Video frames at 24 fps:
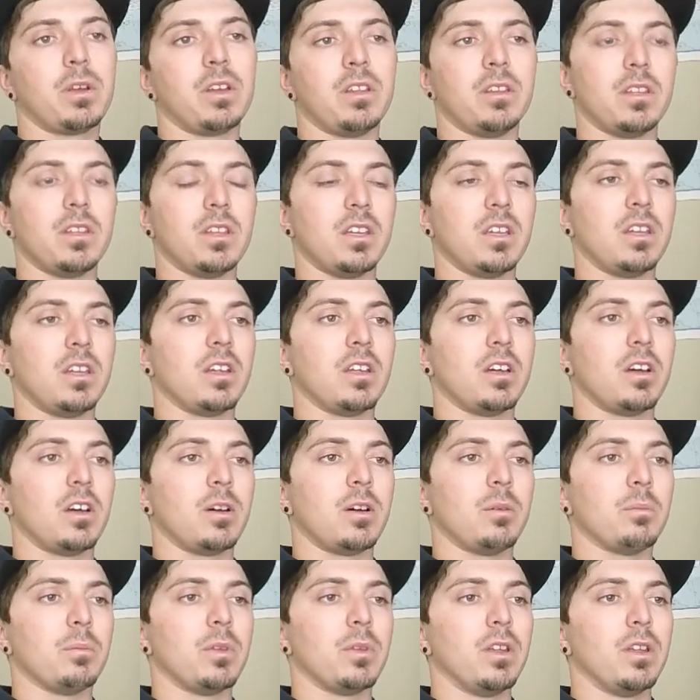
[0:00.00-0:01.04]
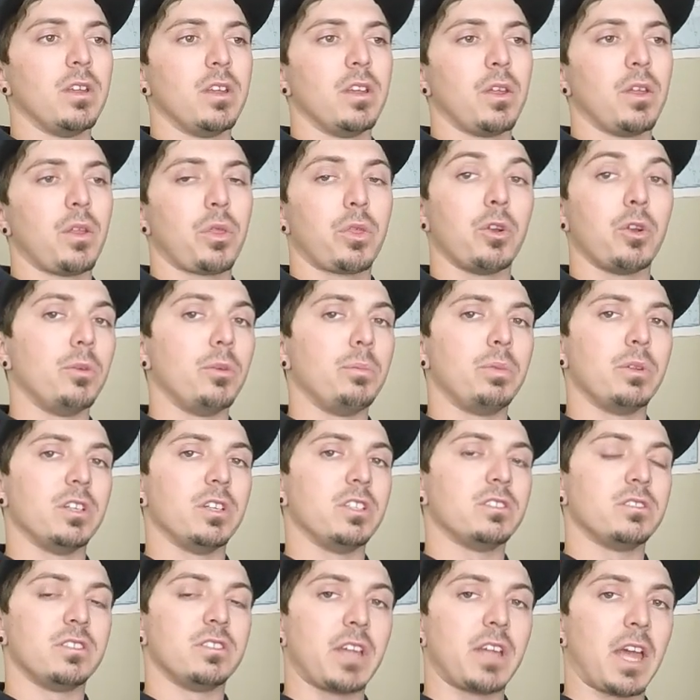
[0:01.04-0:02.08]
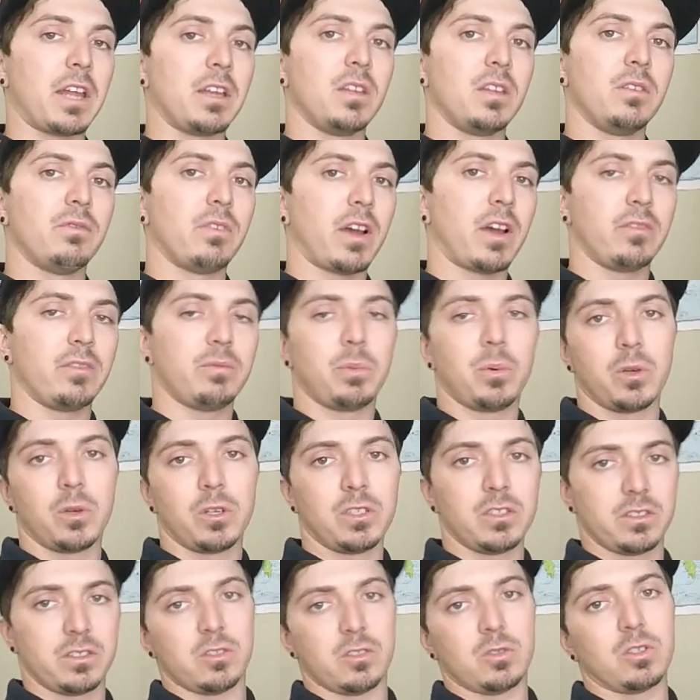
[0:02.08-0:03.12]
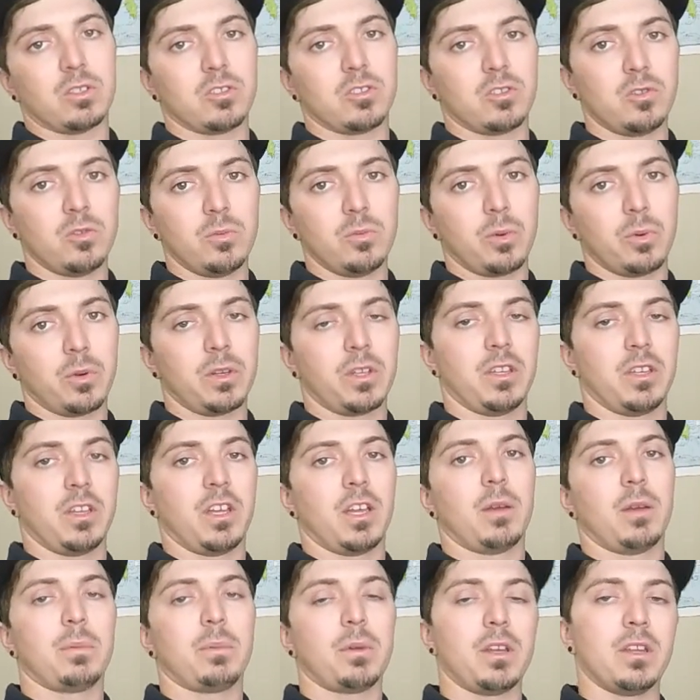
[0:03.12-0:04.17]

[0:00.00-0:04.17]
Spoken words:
and then third place 95 points, so a 2-point gap,